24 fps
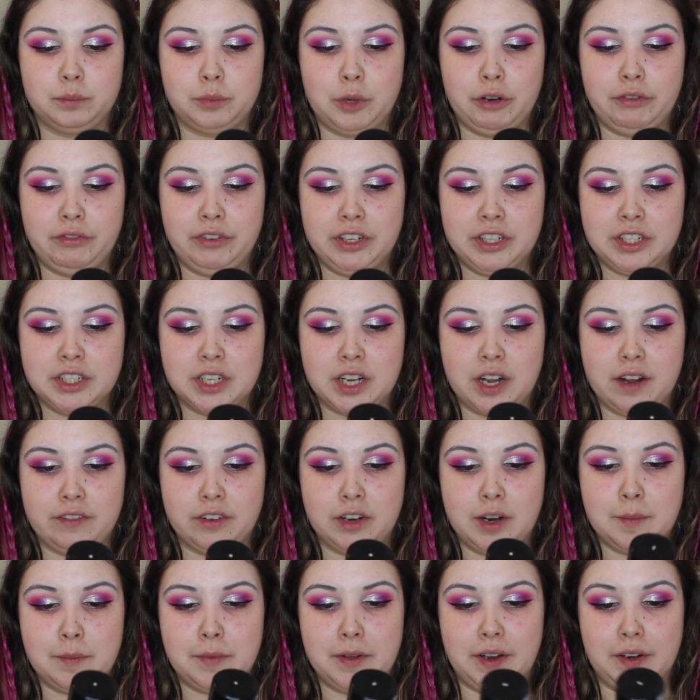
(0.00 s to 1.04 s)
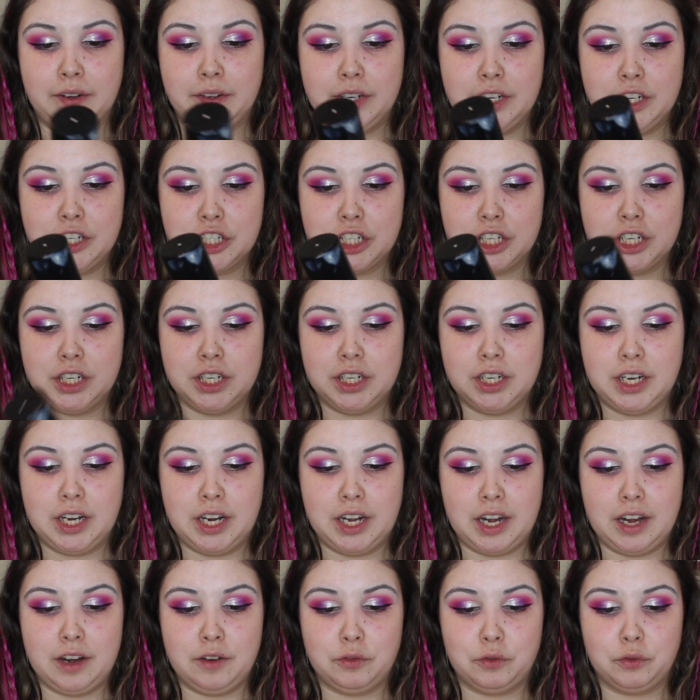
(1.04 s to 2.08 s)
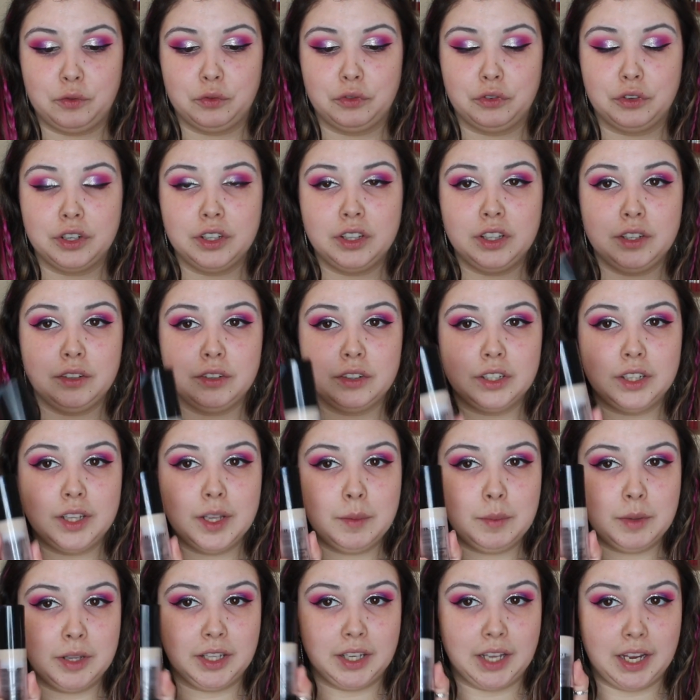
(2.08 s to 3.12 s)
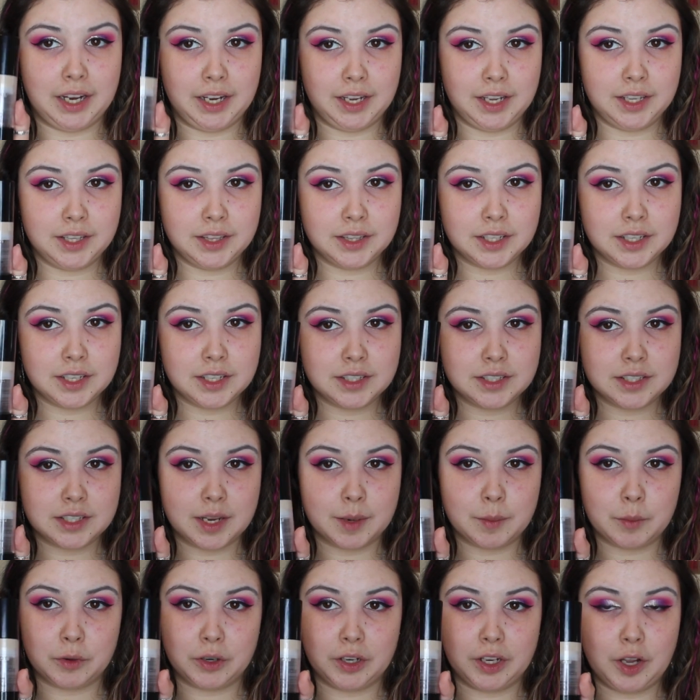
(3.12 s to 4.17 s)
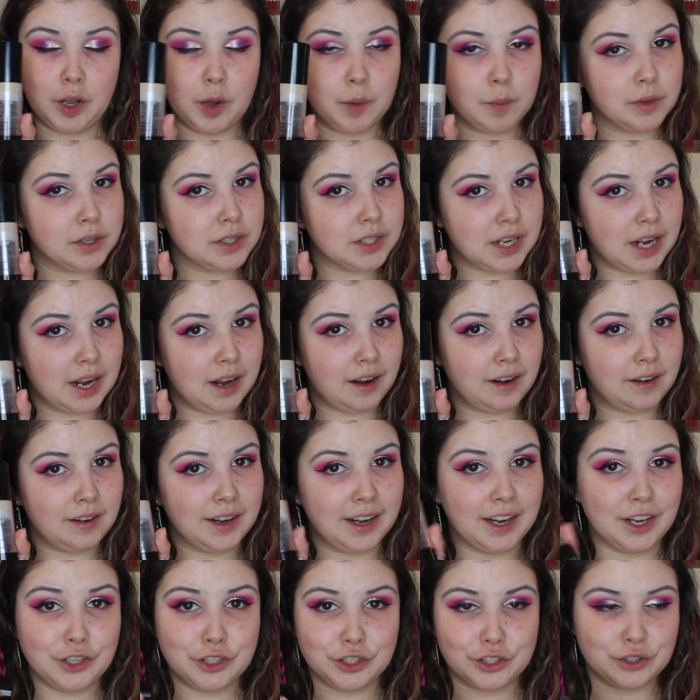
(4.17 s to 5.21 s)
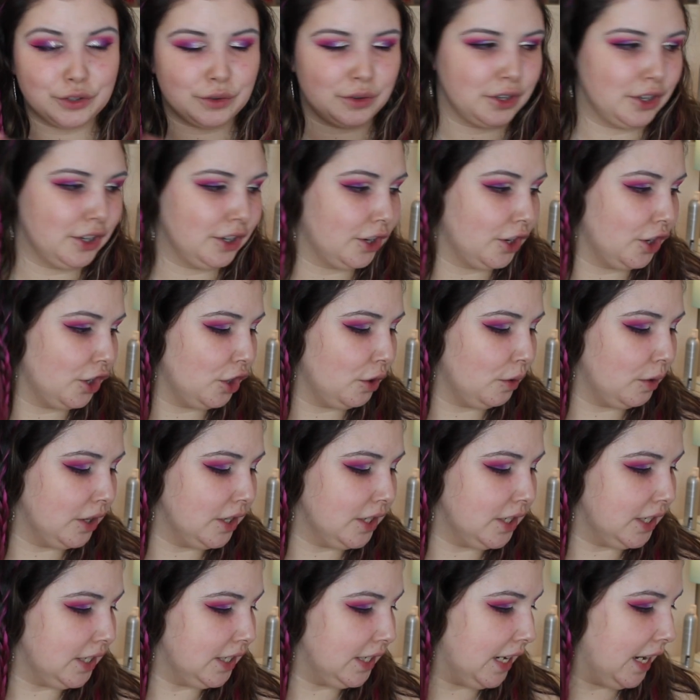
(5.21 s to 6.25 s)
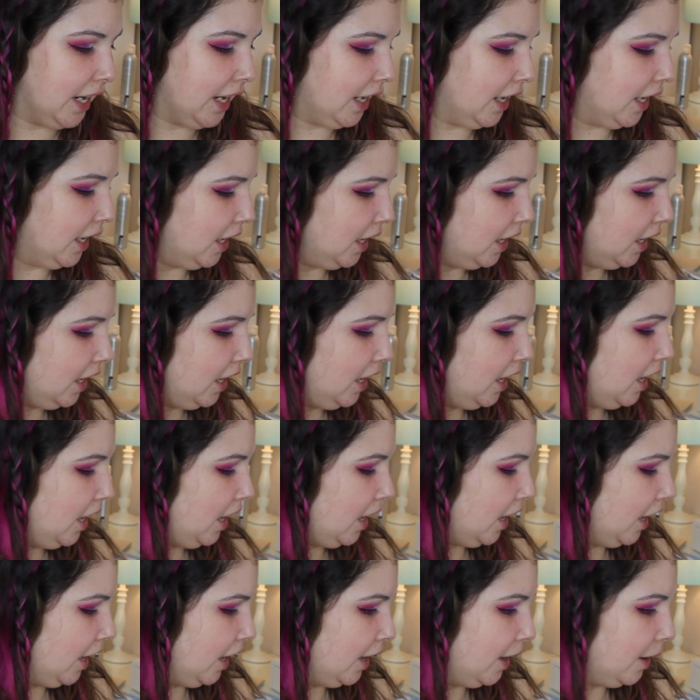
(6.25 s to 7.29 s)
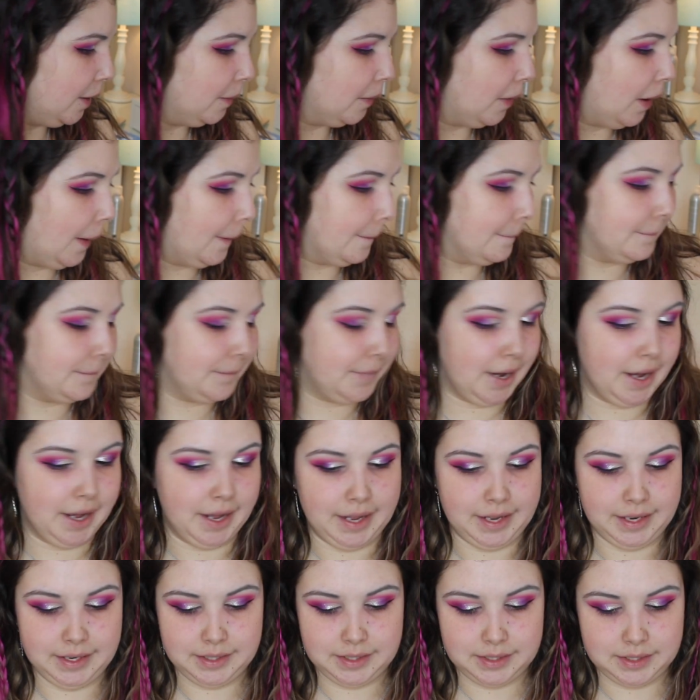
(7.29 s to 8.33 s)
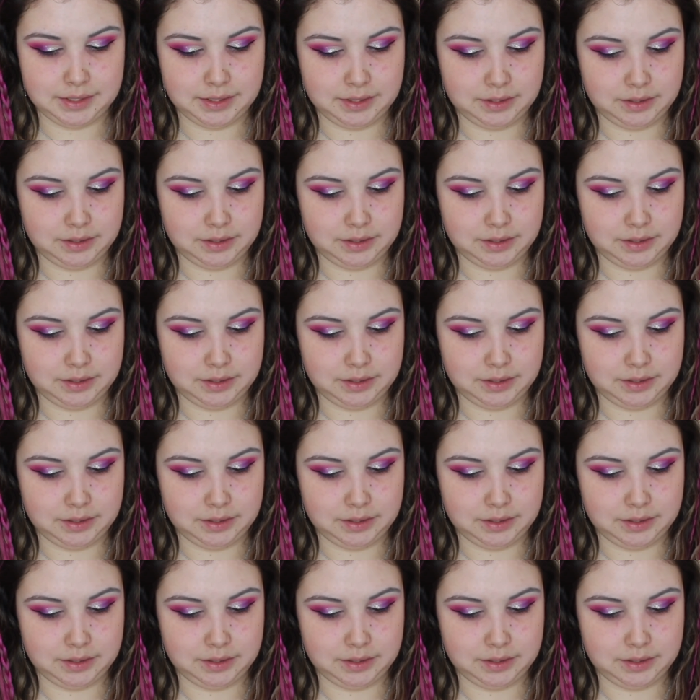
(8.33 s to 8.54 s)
Perfect Cover Up Foundation, and I've really been liking this. I'm already almost out and I just ordered a new one today. But